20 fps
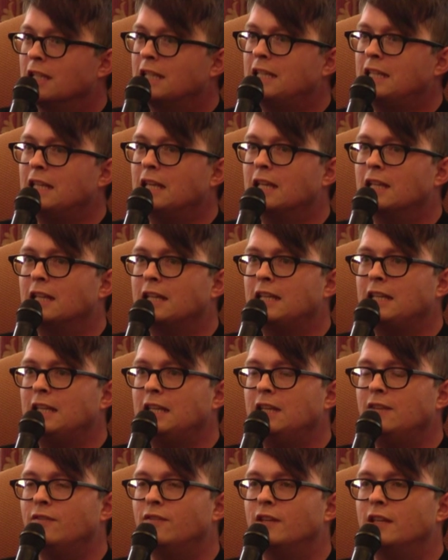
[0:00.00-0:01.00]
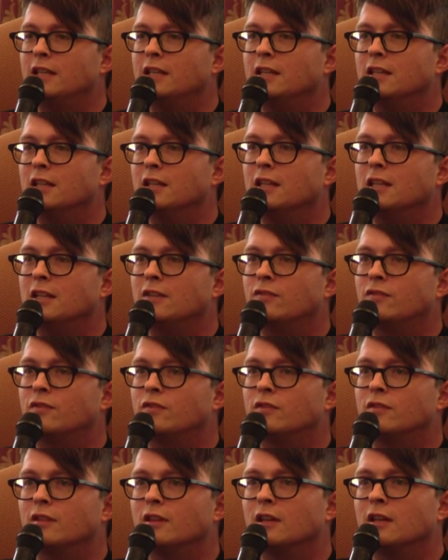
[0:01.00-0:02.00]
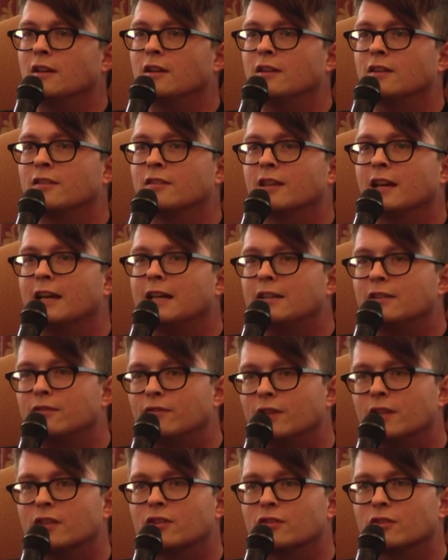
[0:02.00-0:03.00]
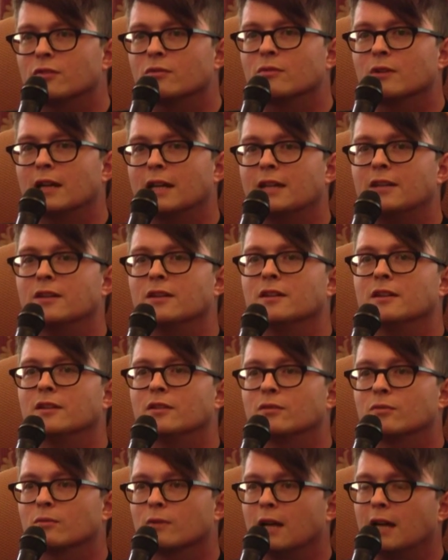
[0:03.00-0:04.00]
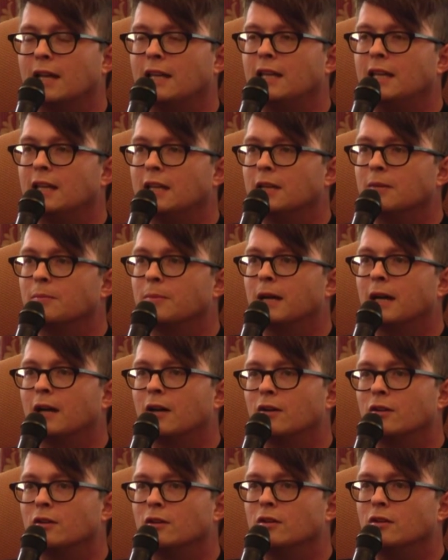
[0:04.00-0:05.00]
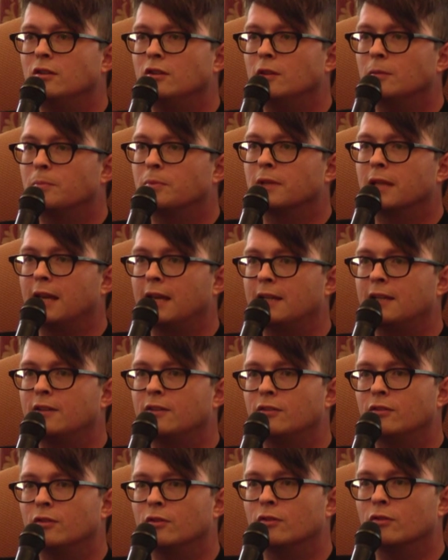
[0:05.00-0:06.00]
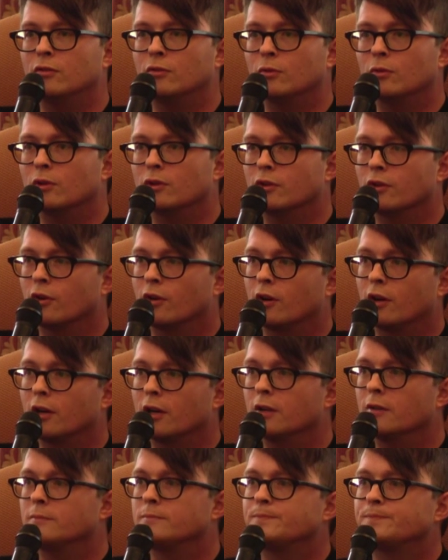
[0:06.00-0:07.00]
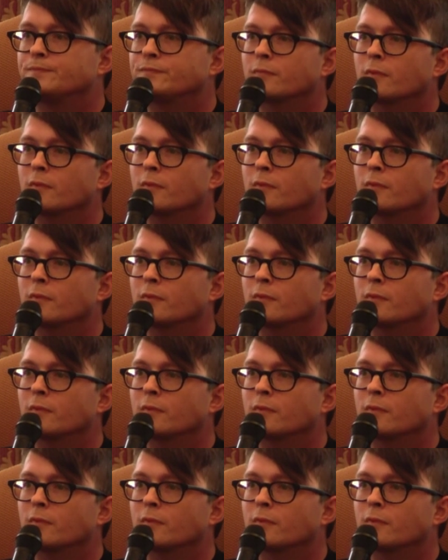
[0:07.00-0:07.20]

Like even if a science fiction writer is writing about the planet Zortar,